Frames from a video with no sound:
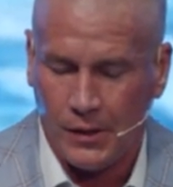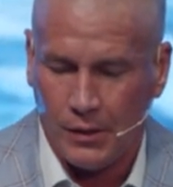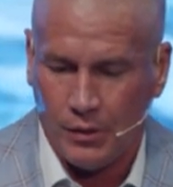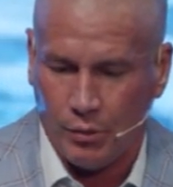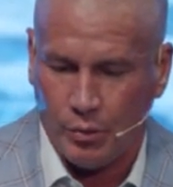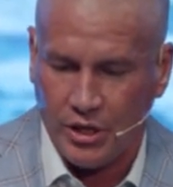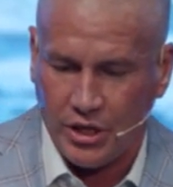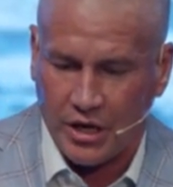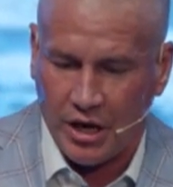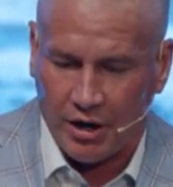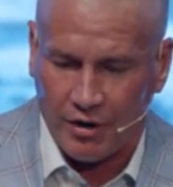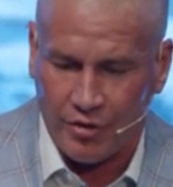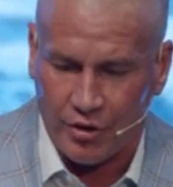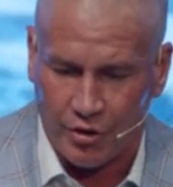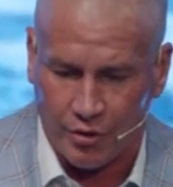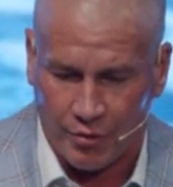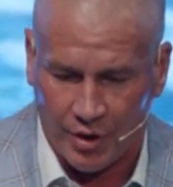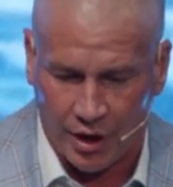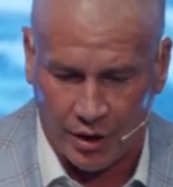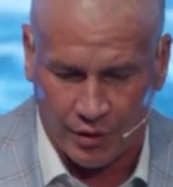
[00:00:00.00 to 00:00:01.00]
We gathered
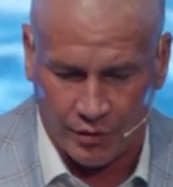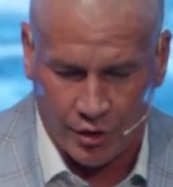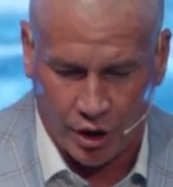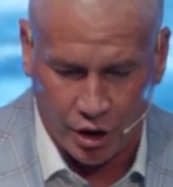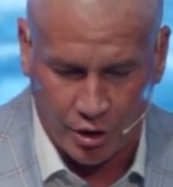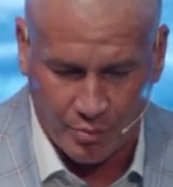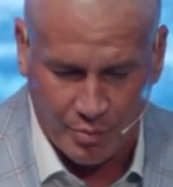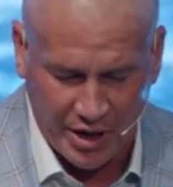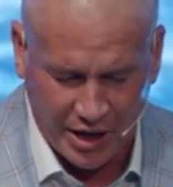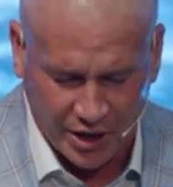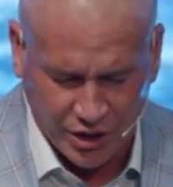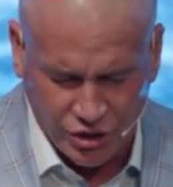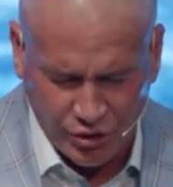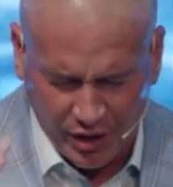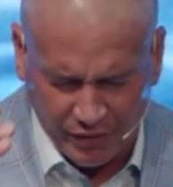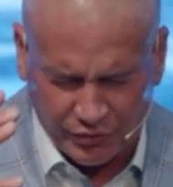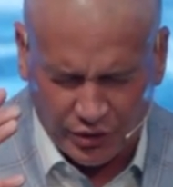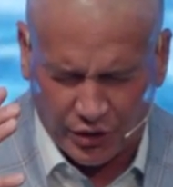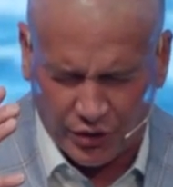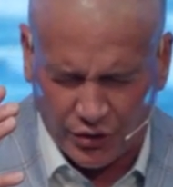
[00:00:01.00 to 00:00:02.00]
around her bed. You
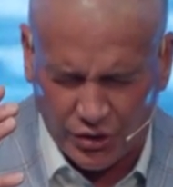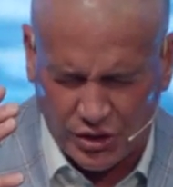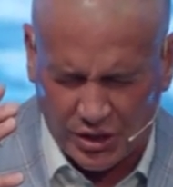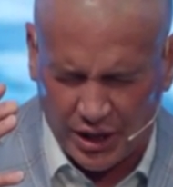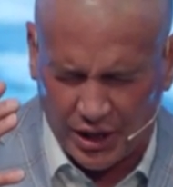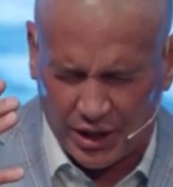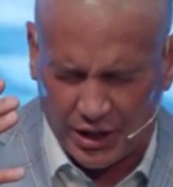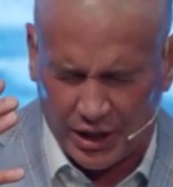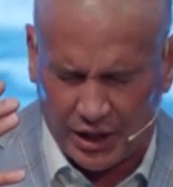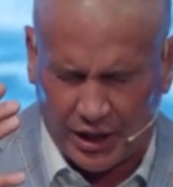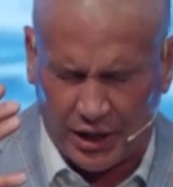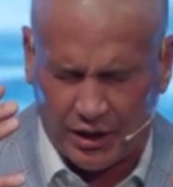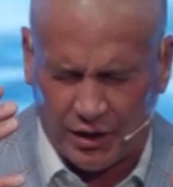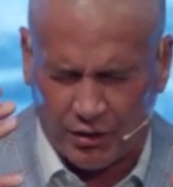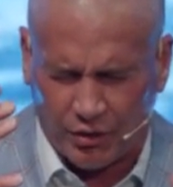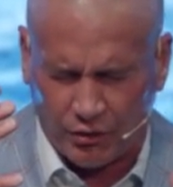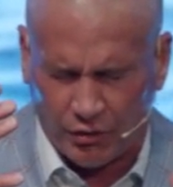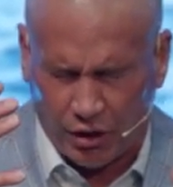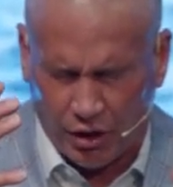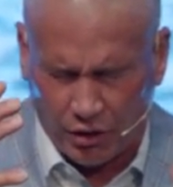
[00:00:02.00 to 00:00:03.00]
have to understand
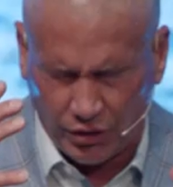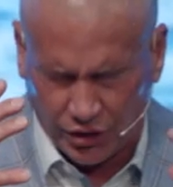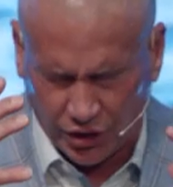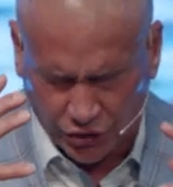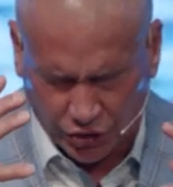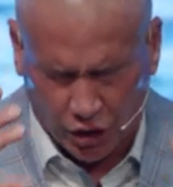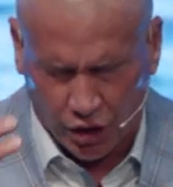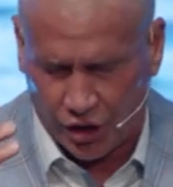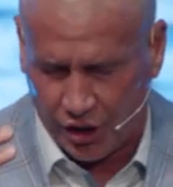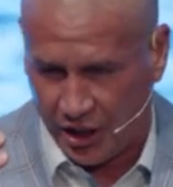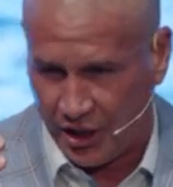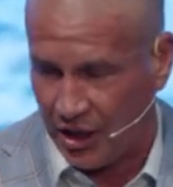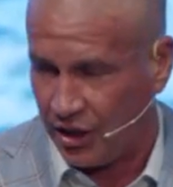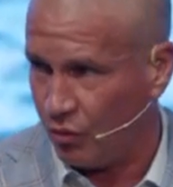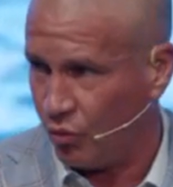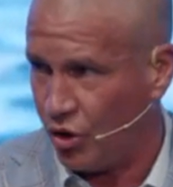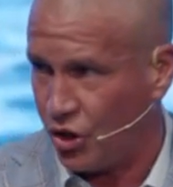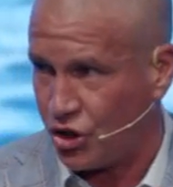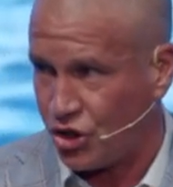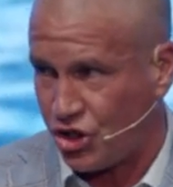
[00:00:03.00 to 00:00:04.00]
how disheartening it
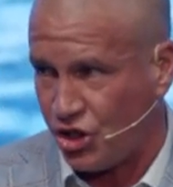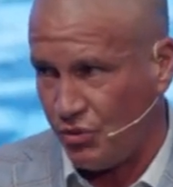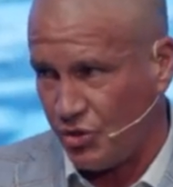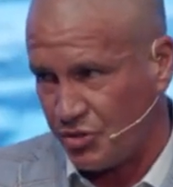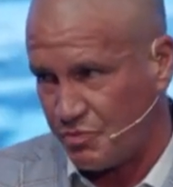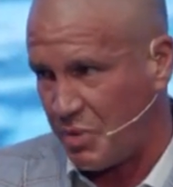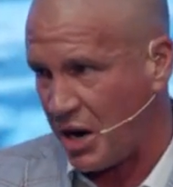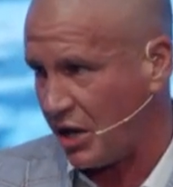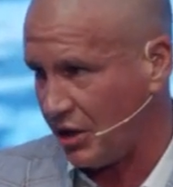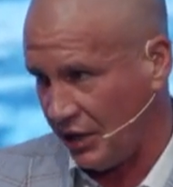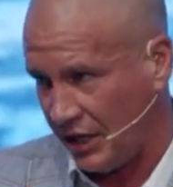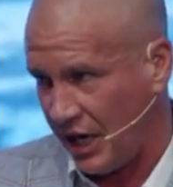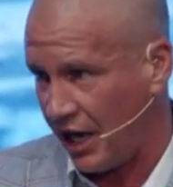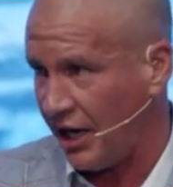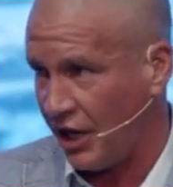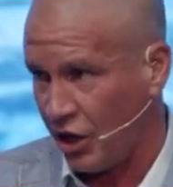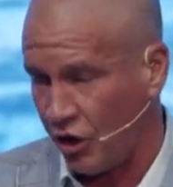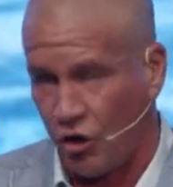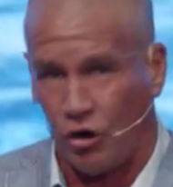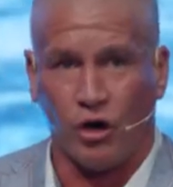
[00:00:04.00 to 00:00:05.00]
was. She was barely
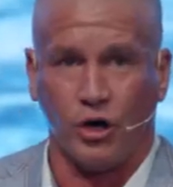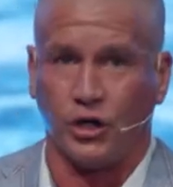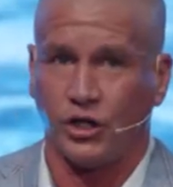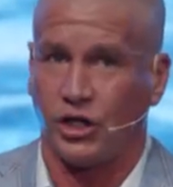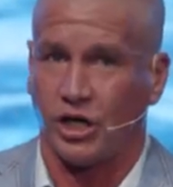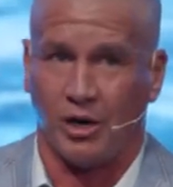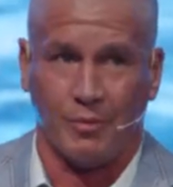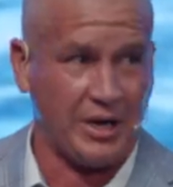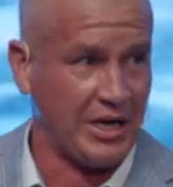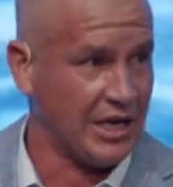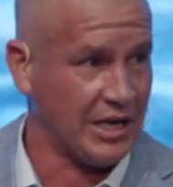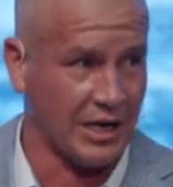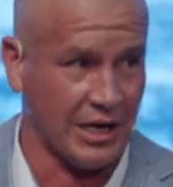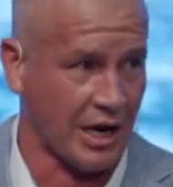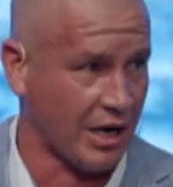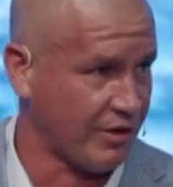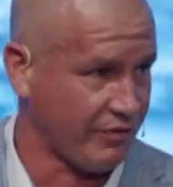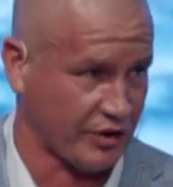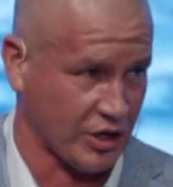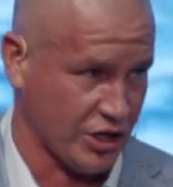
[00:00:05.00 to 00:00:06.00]
hanging on, coming in and
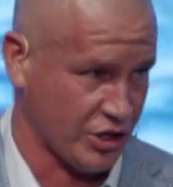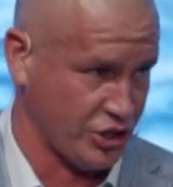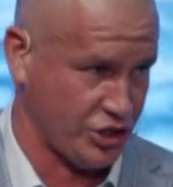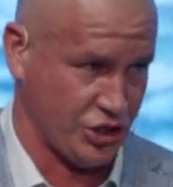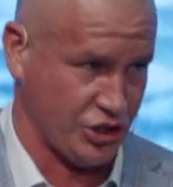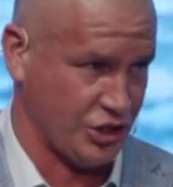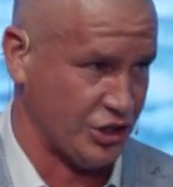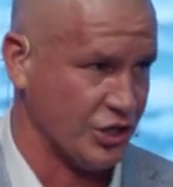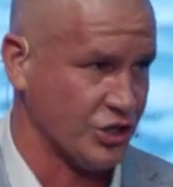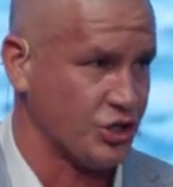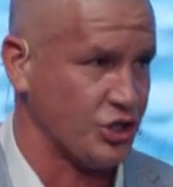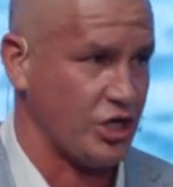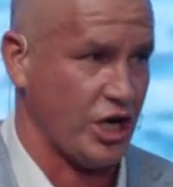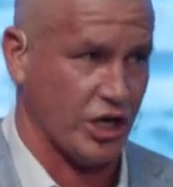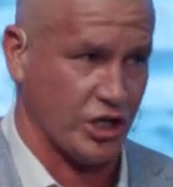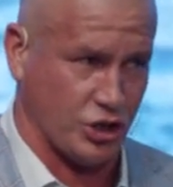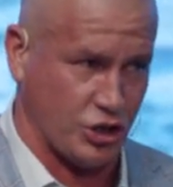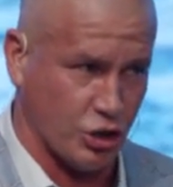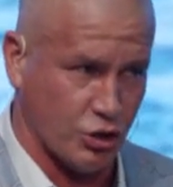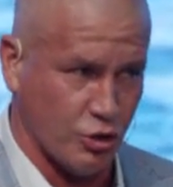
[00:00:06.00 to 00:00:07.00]
out of consciousness. She
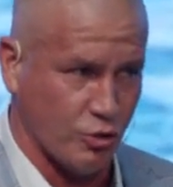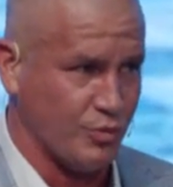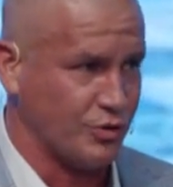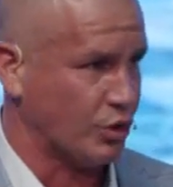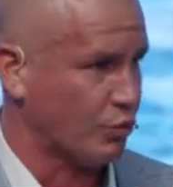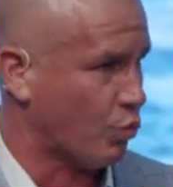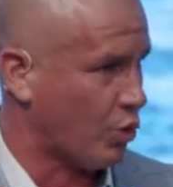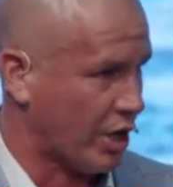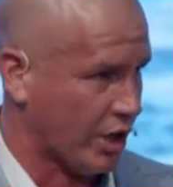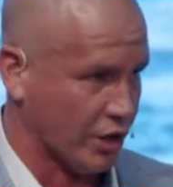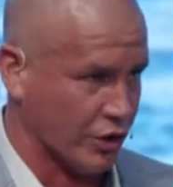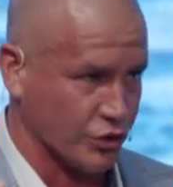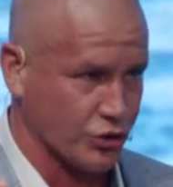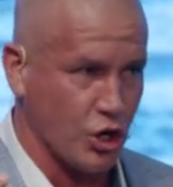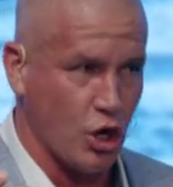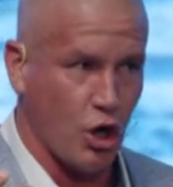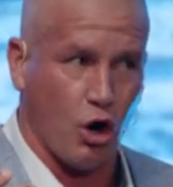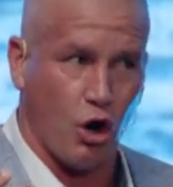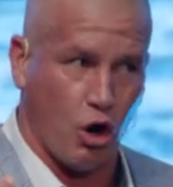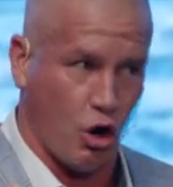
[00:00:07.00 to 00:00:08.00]
had tubes and wires
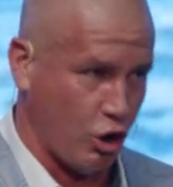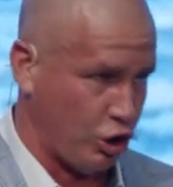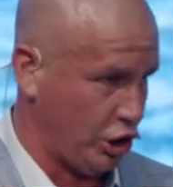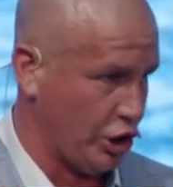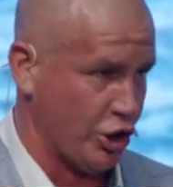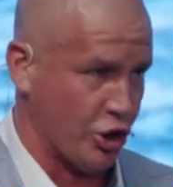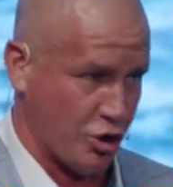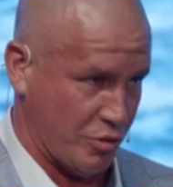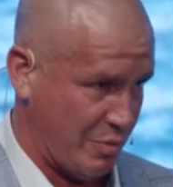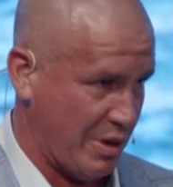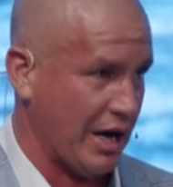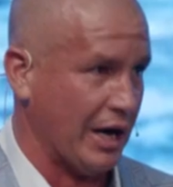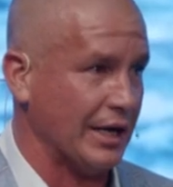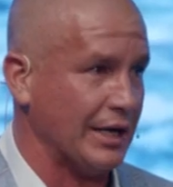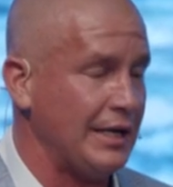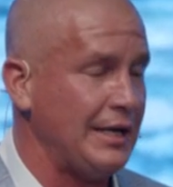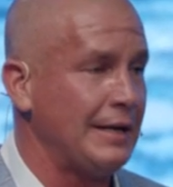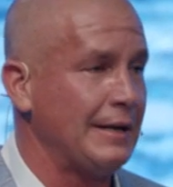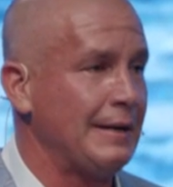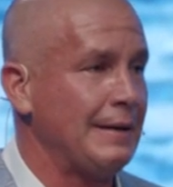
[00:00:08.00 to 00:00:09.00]
all in her
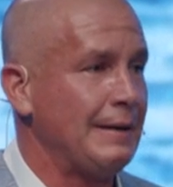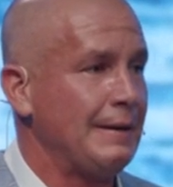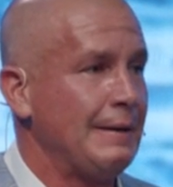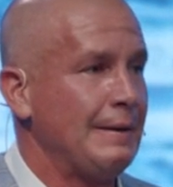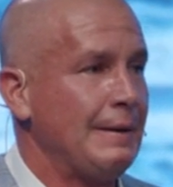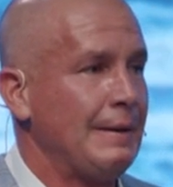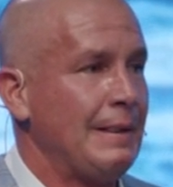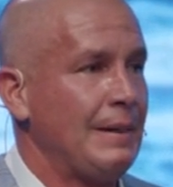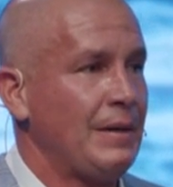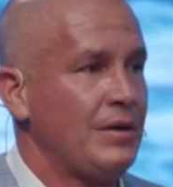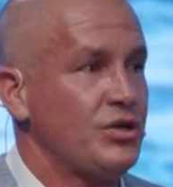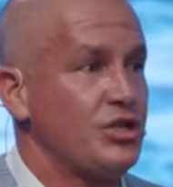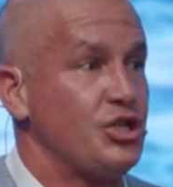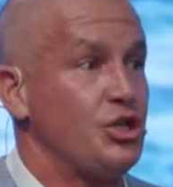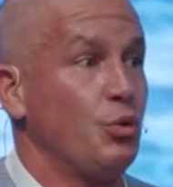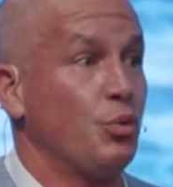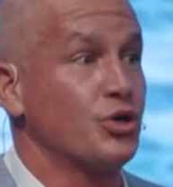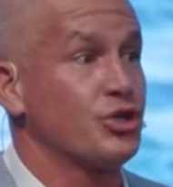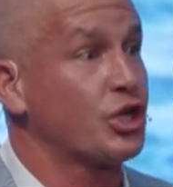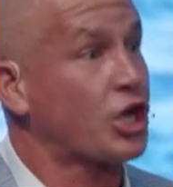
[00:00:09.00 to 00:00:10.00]
body. She
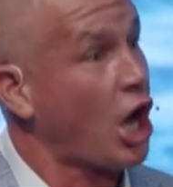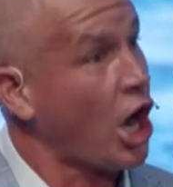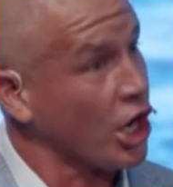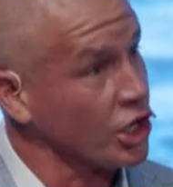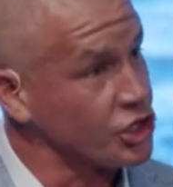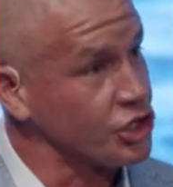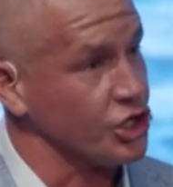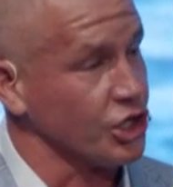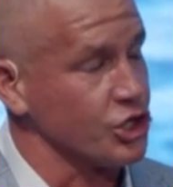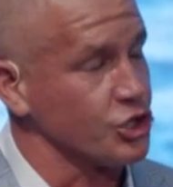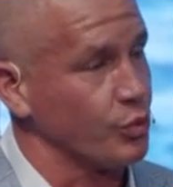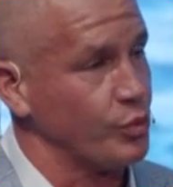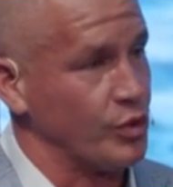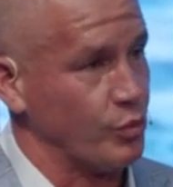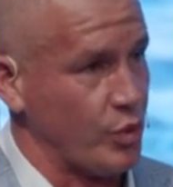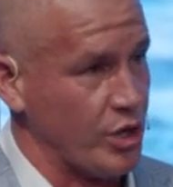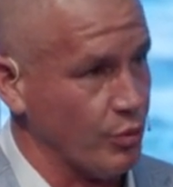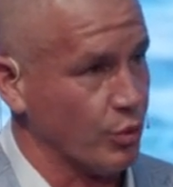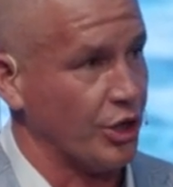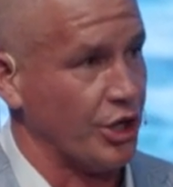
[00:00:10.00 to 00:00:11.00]
was conscious when
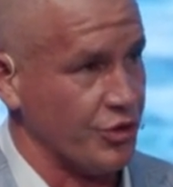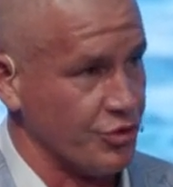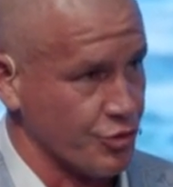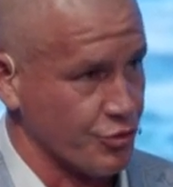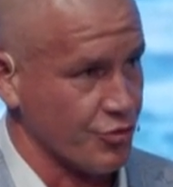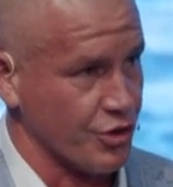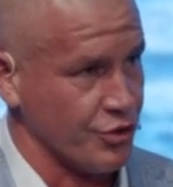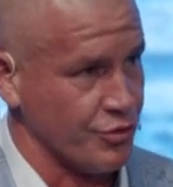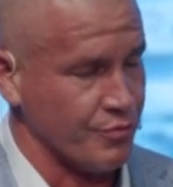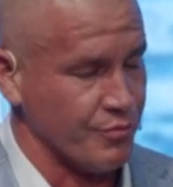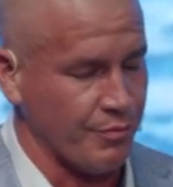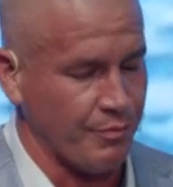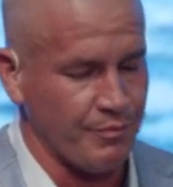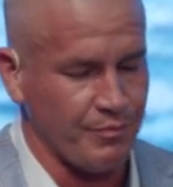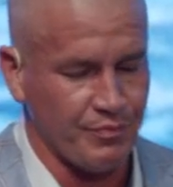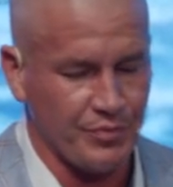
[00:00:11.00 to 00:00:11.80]
we were in the room.